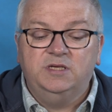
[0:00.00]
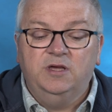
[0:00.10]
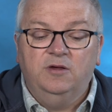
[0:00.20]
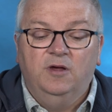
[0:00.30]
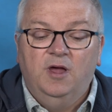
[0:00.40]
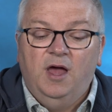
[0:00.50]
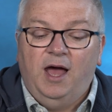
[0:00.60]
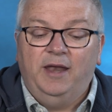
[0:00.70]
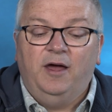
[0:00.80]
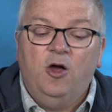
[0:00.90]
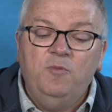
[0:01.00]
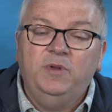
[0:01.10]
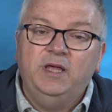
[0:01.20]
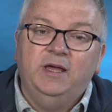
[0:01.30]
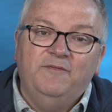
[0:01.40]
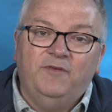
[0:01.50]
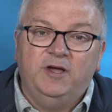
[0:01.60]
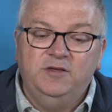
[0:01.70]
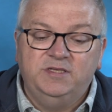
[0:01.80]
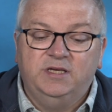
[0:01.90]
it to you, and I humbly
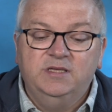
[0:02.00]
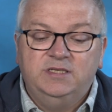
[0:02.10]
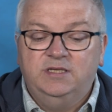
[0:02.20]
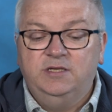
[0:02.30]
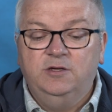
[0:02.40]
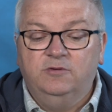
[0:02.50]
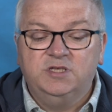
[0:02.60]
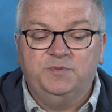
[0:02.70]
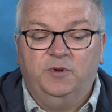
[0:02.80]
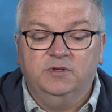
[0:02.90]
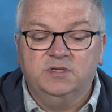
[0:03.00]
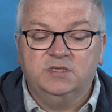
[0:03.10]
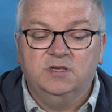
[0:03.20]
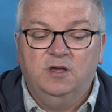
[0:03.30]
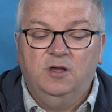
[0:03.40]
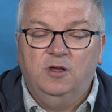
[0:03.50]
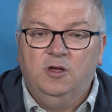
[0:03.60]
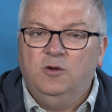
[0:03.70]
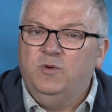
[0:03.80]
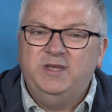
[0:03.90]
invite you to consider your response.
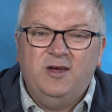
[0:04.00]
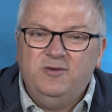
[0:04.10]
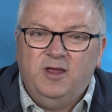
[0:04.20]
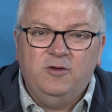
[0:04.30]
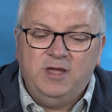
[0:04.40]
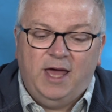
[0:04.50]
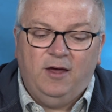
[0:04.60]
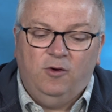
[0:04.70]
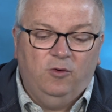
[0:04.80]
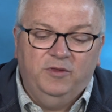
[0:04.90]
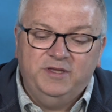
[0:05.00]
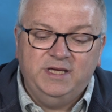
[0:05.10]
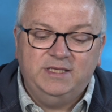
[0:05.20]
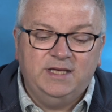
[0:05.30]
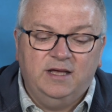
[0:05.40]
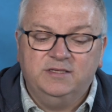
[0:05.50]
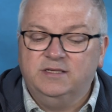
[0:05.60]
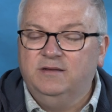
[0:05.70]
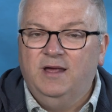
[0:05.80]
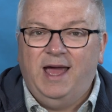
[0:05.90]
We don't know yet all the
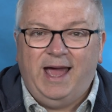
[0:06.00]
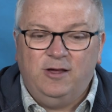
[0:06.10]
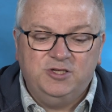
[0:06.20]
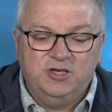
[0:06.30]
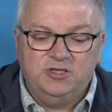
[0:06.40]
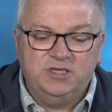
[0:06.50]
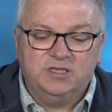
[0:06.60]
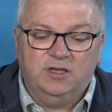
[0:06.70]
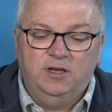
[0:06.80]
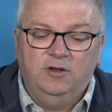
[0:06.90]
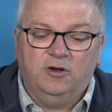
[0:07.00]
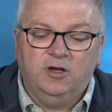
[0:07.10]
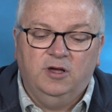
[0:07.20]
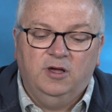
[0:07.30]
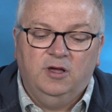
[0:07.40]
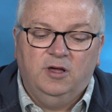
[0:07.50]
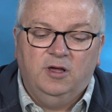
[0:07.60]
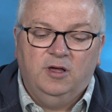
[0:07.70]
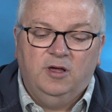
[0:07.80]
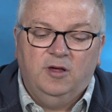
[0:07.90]
details and how church is going to look,
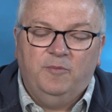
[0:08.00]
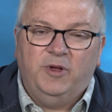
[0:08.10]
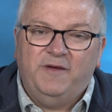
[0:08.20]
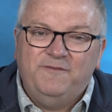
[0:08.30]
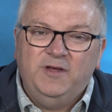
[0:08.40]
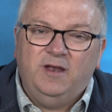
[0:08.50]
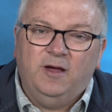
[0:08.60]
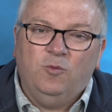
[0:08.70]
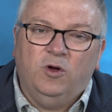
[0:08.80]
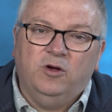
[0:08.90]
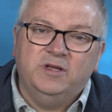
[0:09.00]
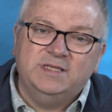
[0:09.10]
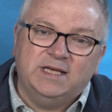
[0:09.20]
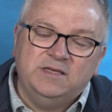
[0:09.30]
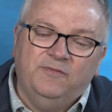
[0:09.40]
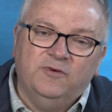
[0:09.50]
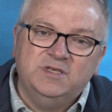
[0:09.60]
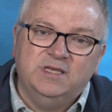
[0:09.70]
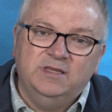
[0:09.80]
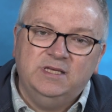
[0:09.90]
but I feel like what God is asking
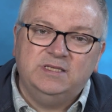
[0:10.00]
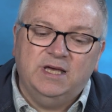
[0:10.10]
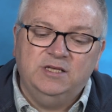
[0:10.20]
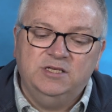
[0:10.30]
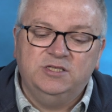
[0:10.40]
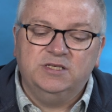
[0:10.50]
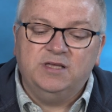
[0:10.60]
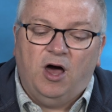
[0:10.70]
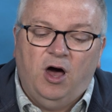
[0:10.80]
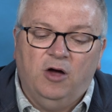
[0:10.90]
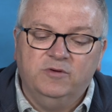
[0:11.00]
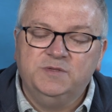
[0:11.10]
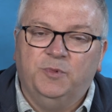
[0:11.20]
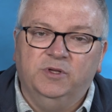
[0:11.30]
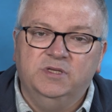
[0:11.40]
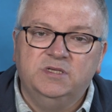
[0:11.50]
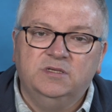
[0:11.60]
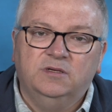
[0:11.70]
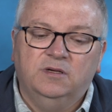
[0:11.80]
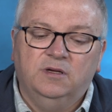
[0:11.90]
for us at this stage is just a heart
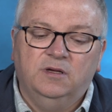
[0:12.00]
response.